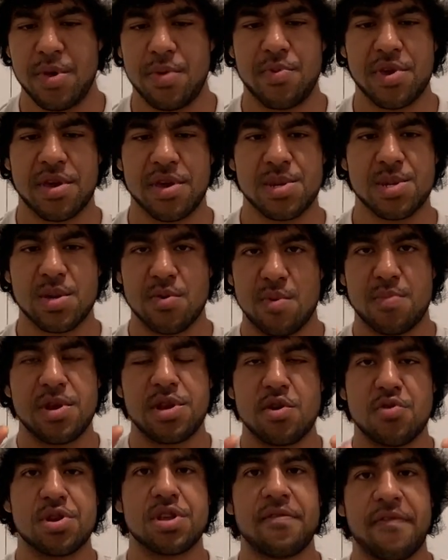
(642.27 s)
because there would be
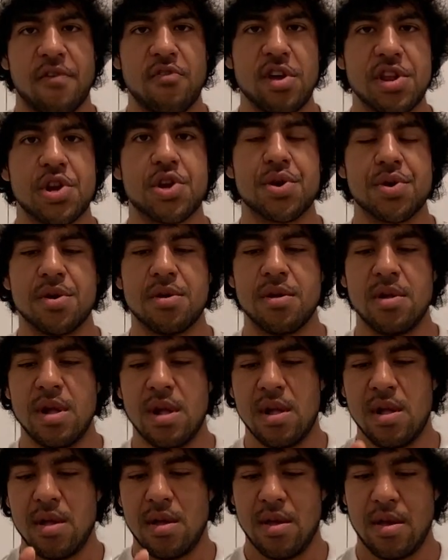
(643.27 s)
no differential
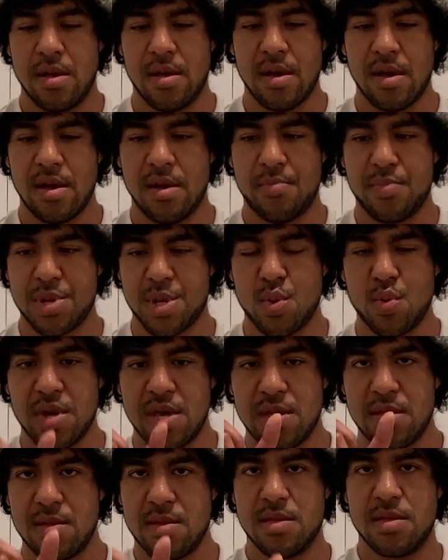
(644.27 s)

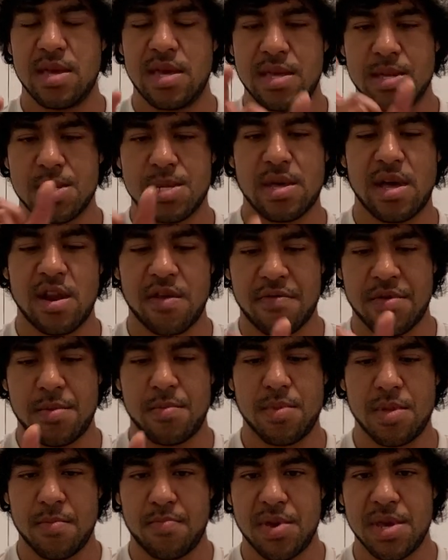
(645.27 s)
between the inside
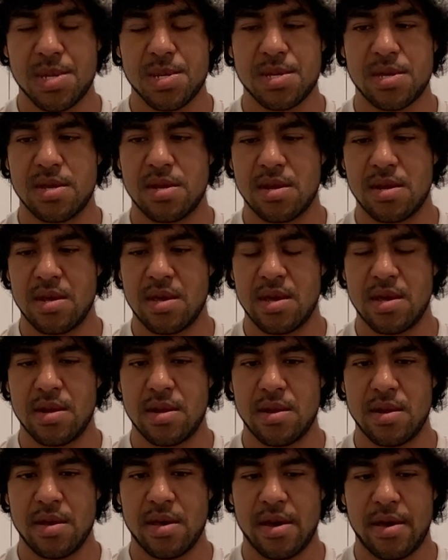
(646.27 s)
of the piston
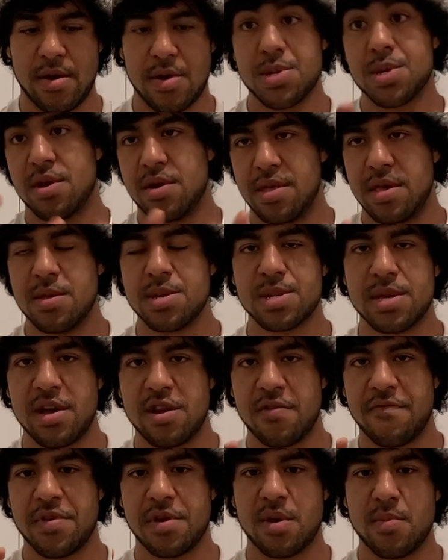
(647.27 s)
and the
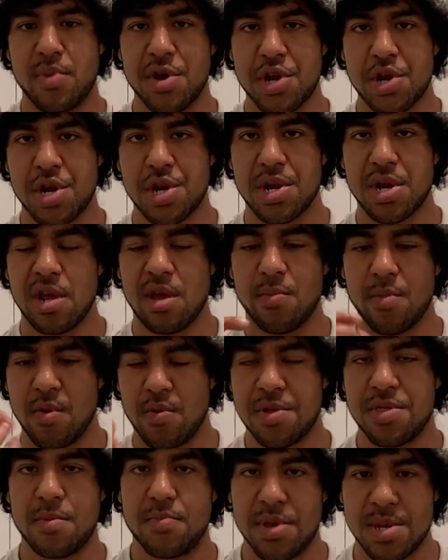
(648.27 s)
inside of the combustion chamber
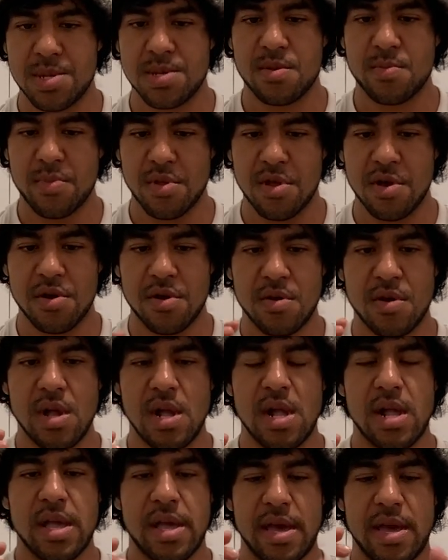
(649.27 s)
with the piston below
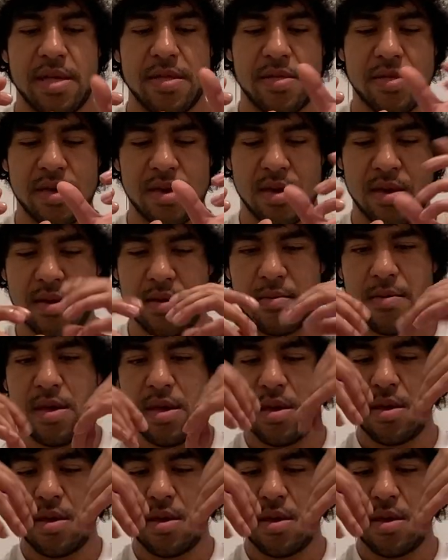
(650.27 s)
and the